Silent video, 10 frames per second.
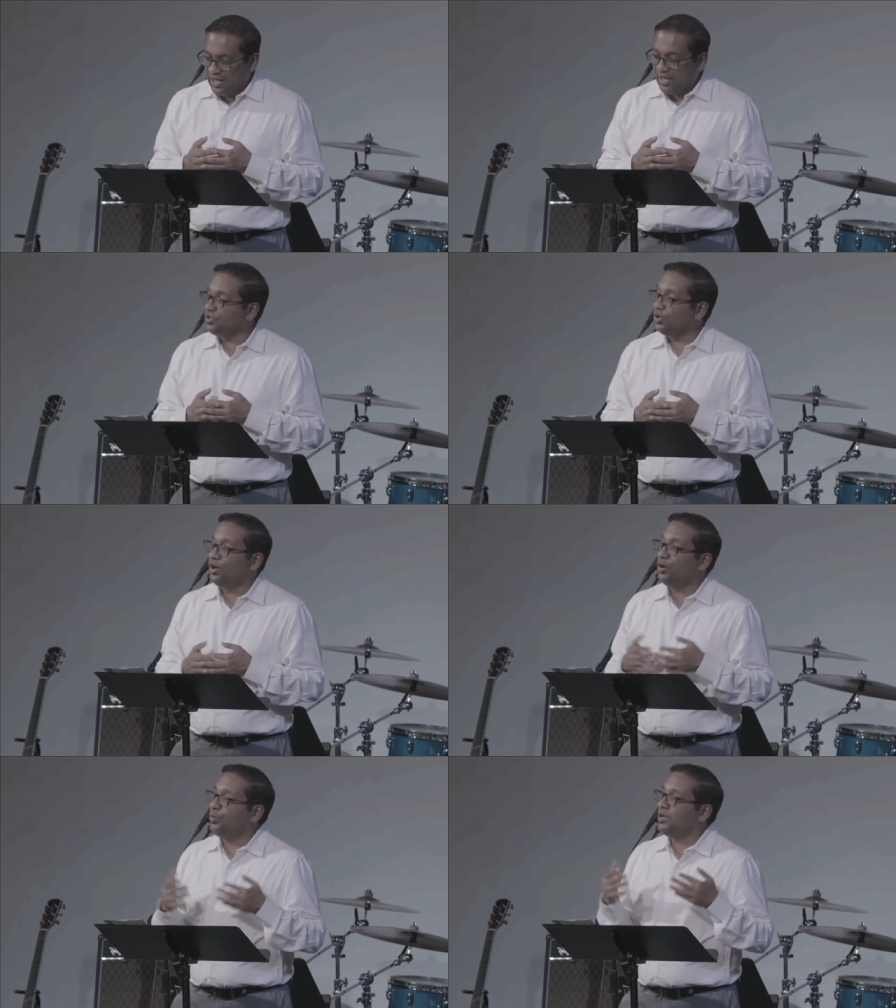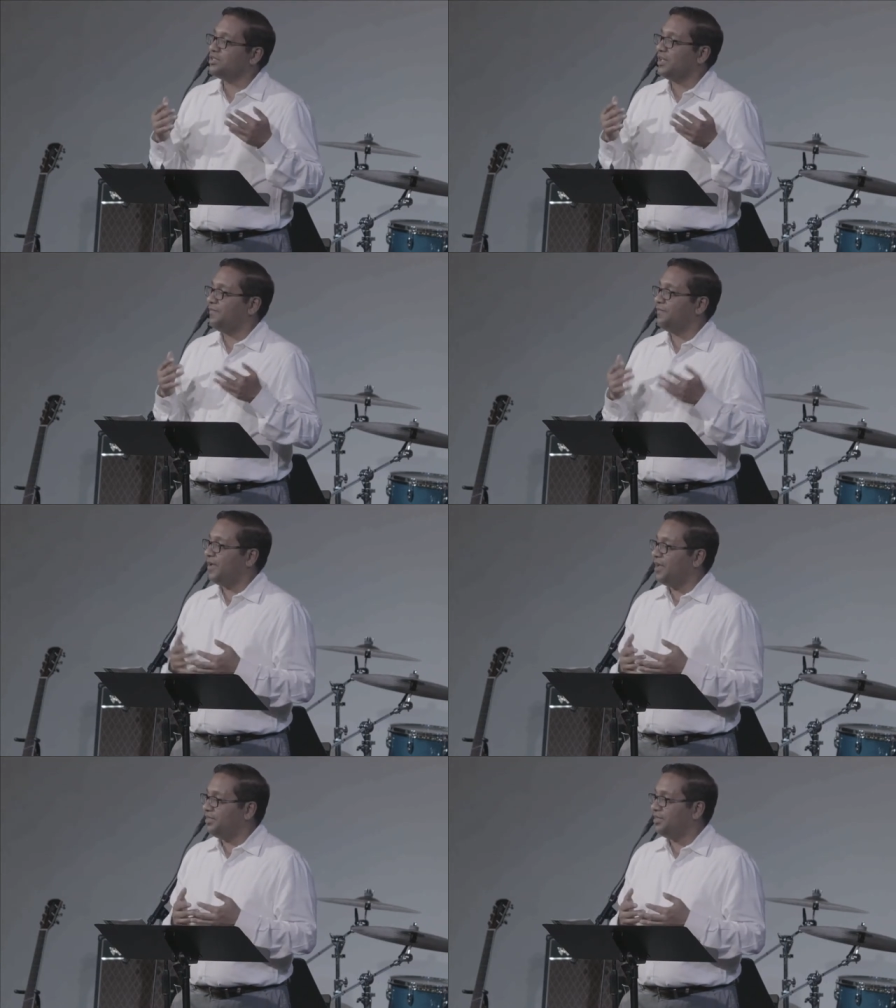It's always a
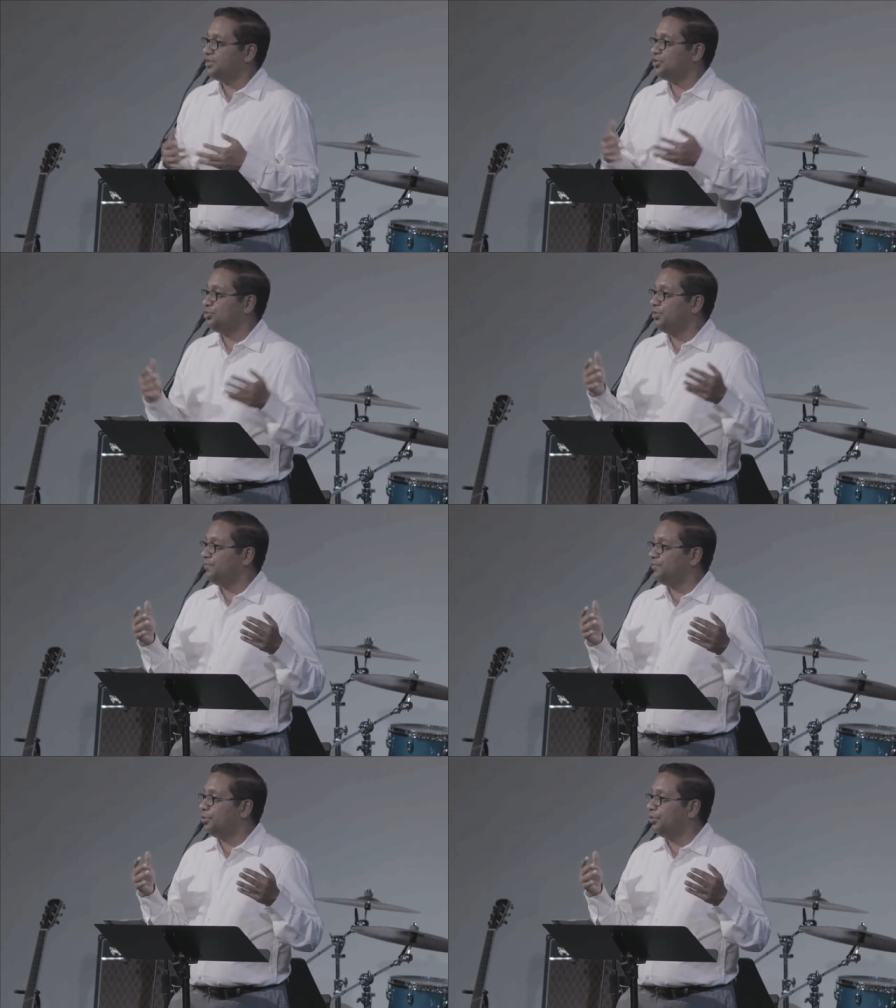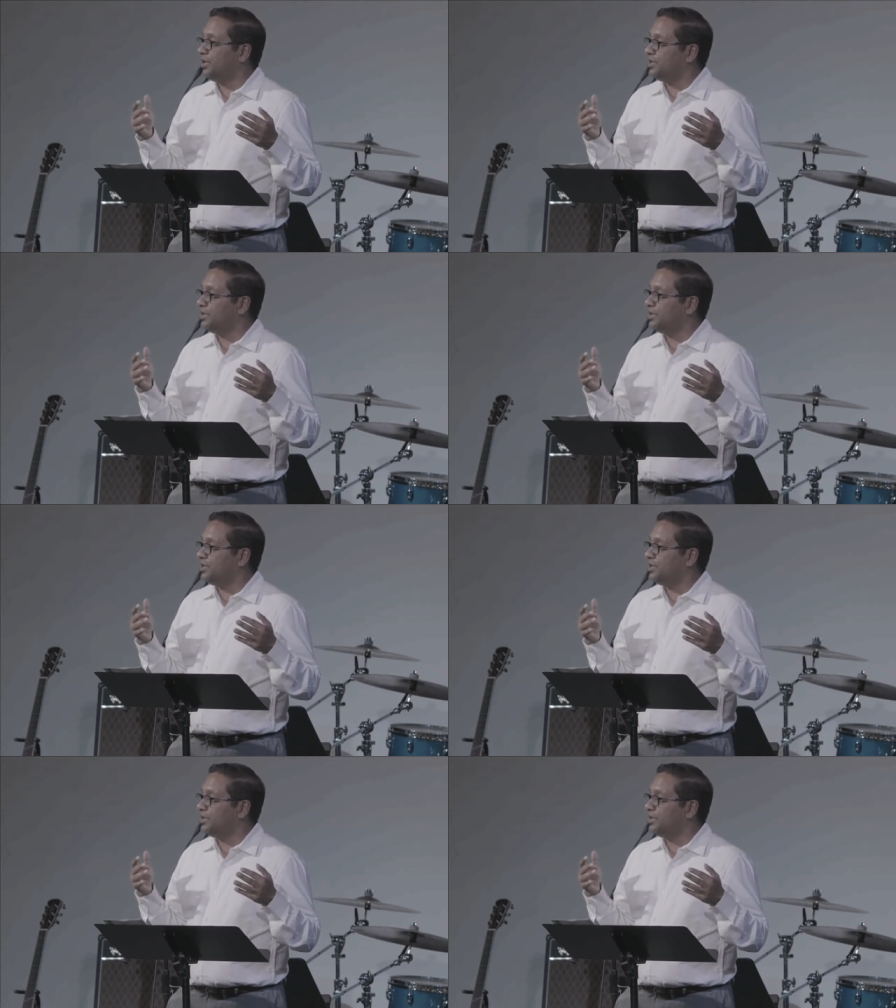faith issue before